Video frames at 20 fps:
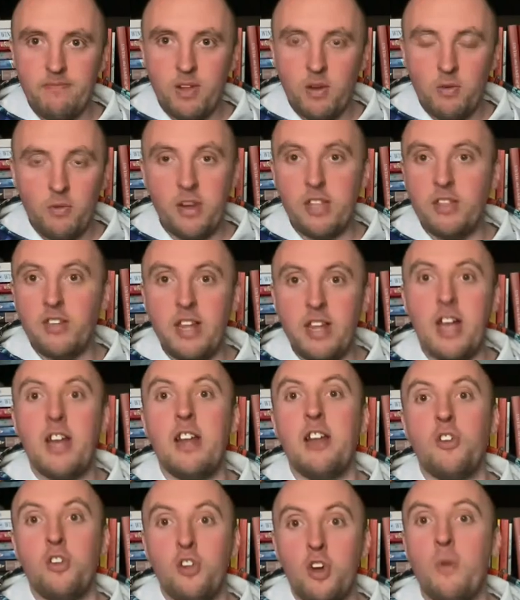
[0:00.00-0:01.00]
with
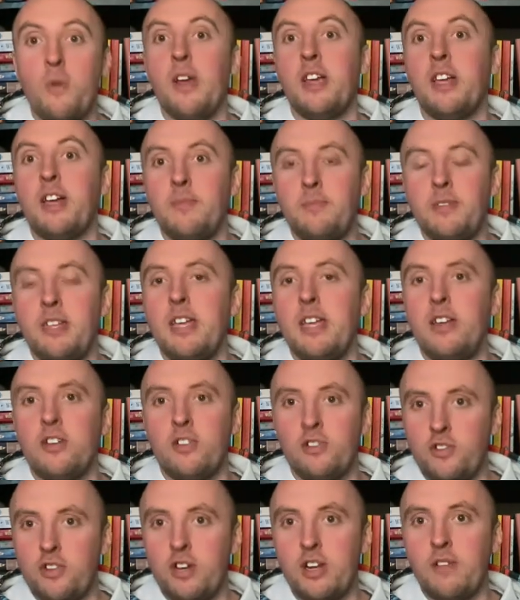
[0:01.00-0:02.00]
Donna going up to get her
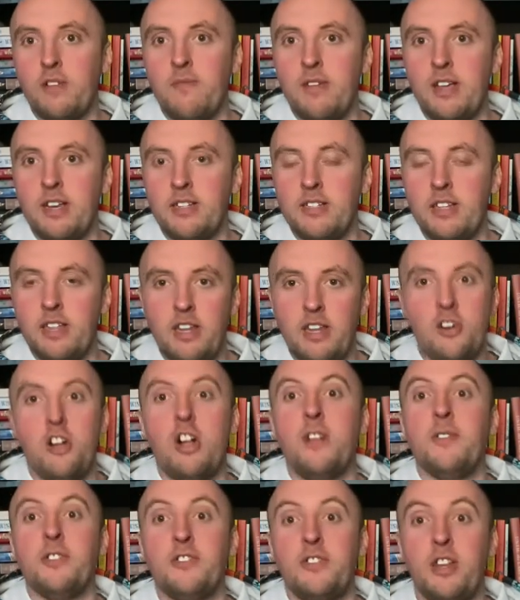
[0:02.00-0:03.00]
truck fixed. And then
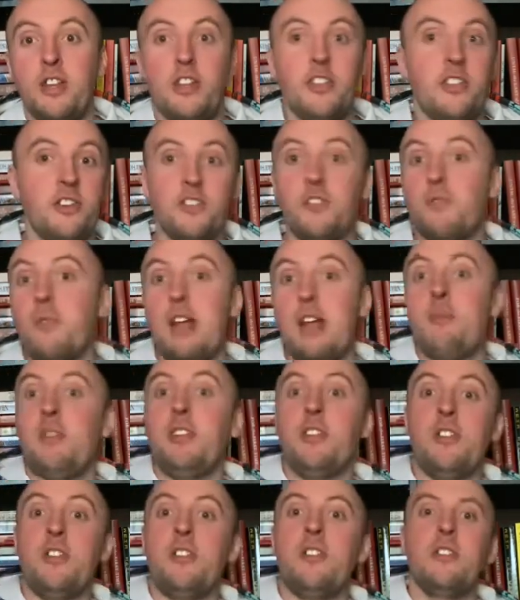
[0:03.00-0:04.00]
all of a sudden there's a rabid
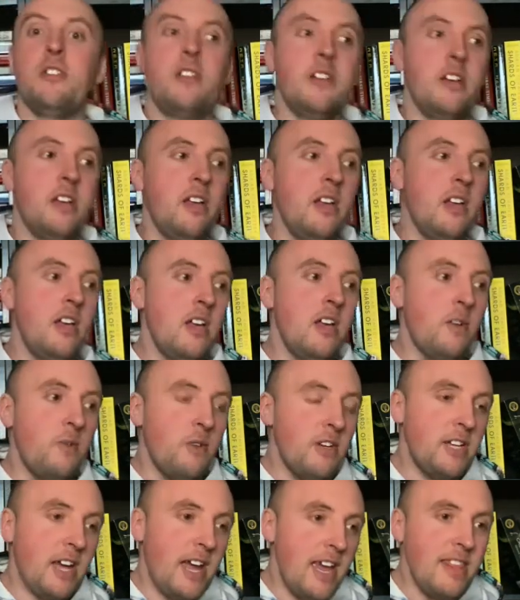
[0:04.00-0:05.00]
dog.
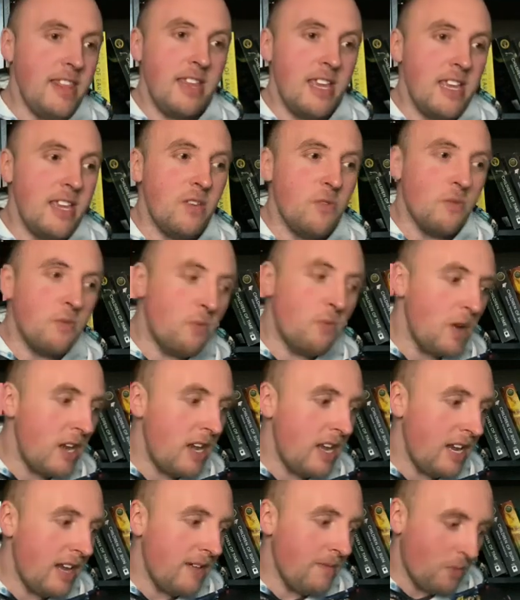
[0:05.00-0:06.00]
Which I think
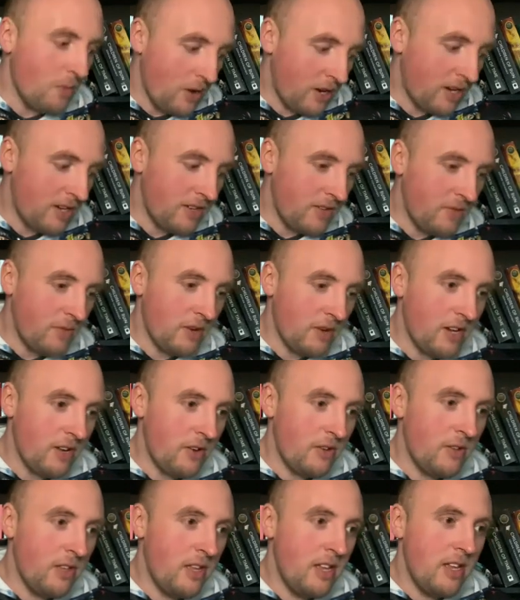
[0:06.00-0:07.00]
wouldn't have worked as
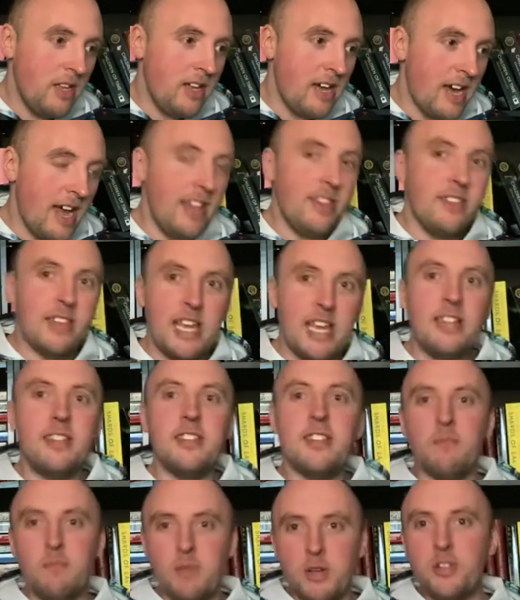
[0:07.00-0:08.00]
well. I liked
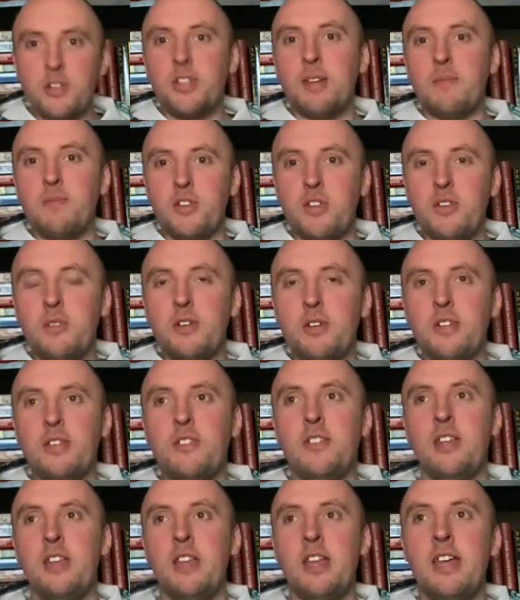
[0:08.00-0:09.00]
the build up to
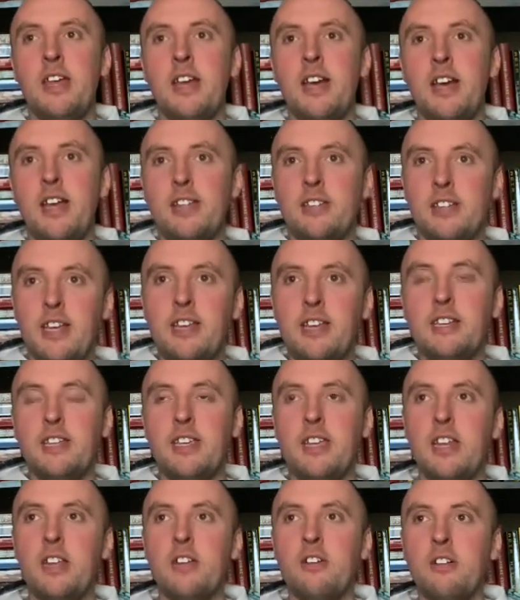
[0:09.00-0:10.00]
it. I liked
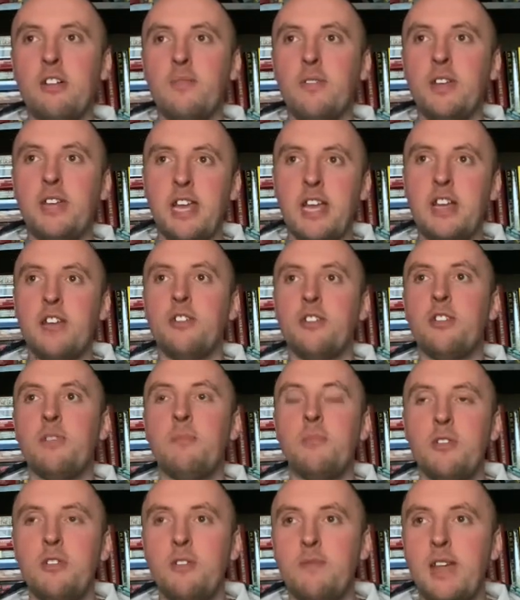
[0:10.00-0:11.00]
getting all of the character
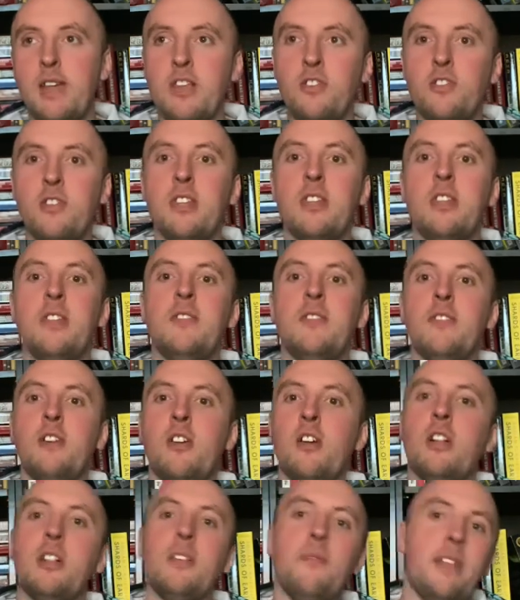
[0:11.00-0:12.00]
motivations and
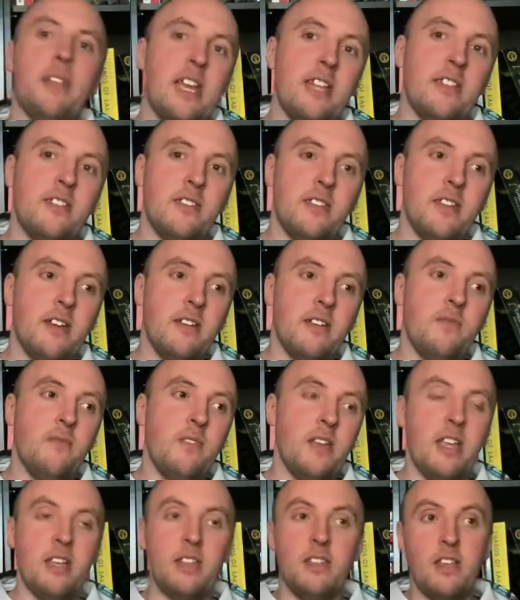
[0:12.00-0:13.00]
all of that stuff.
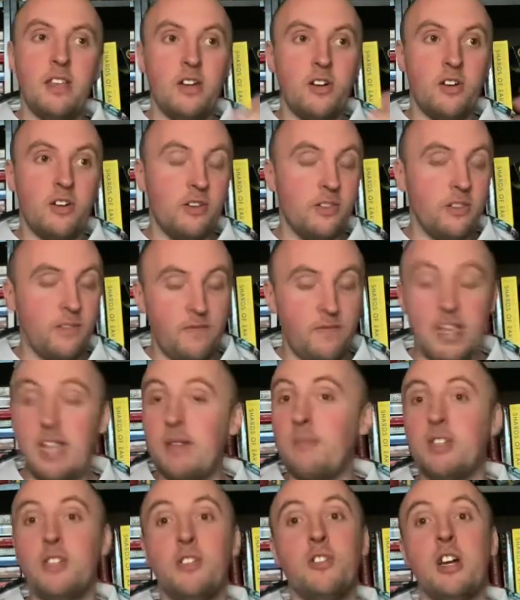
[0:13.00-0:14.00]
And all the
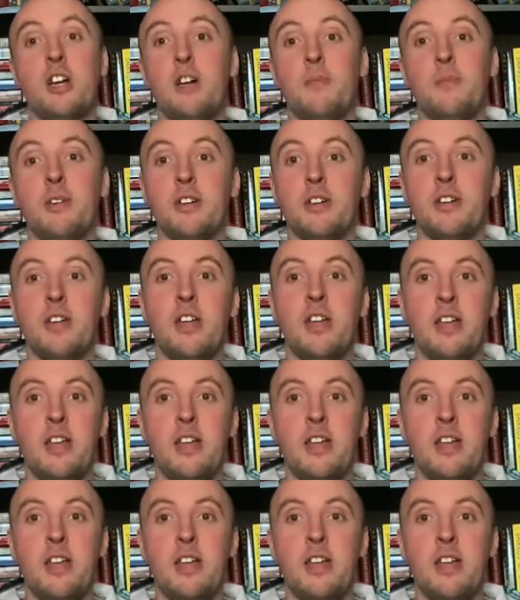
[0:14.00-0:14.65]
family drama,